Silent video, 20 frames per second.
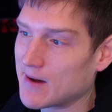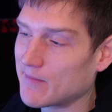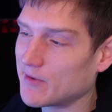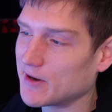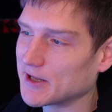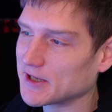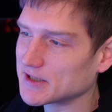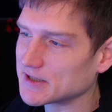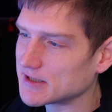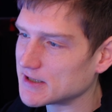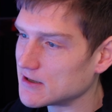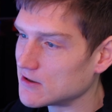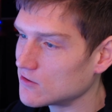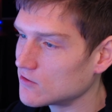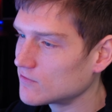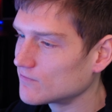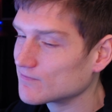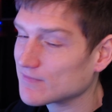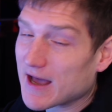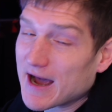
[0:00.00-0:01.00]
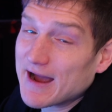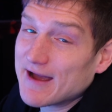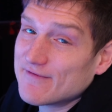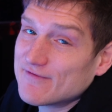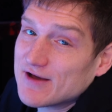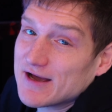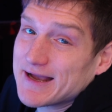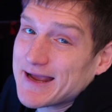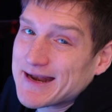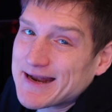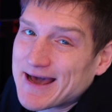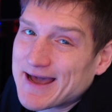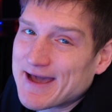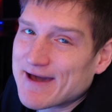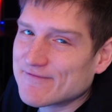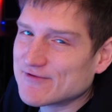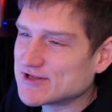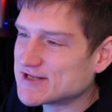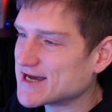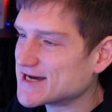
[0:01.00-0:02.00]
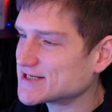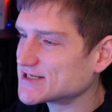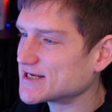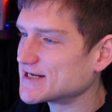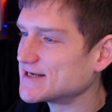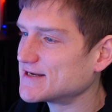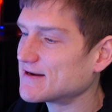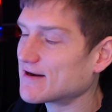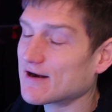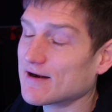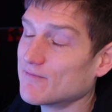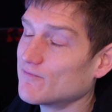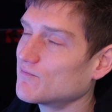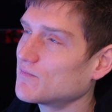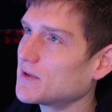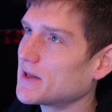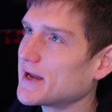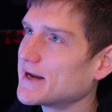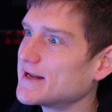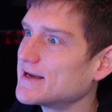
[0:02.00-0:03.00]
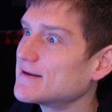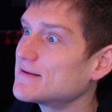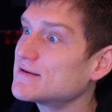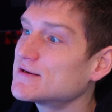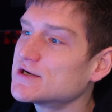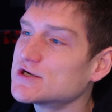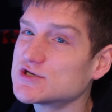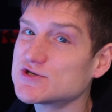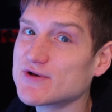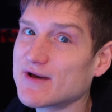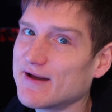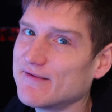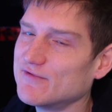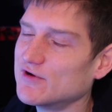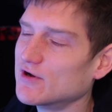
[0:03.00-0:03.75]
happening to you. I haven't tested it or played it, so I